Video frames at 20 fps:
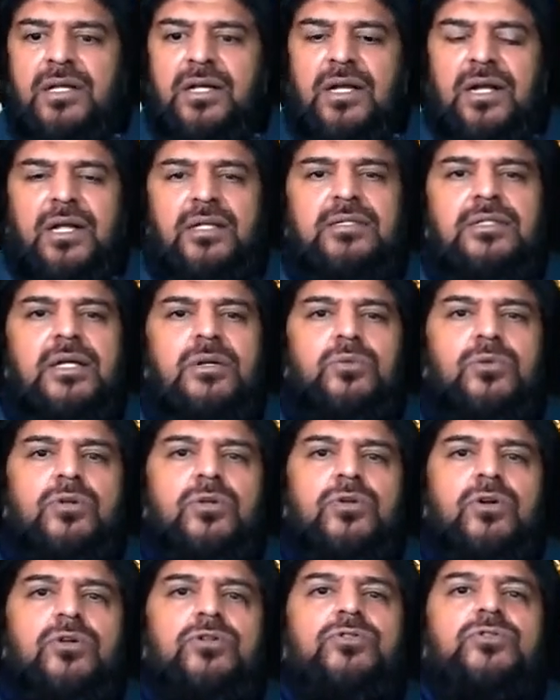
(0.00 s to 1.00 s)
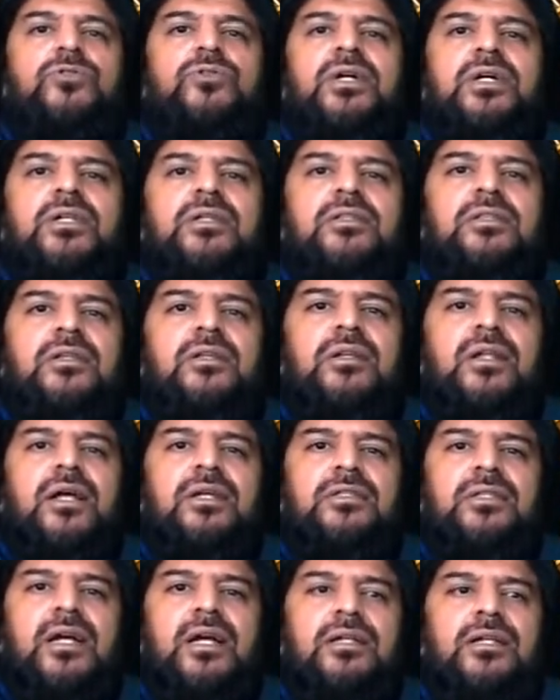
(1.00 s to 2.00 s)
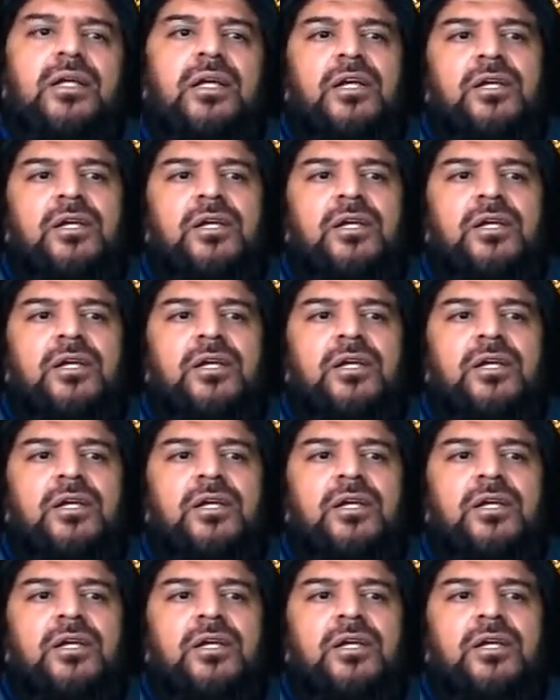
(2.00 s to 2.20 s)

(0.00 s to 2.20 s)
and they would not do anything like that.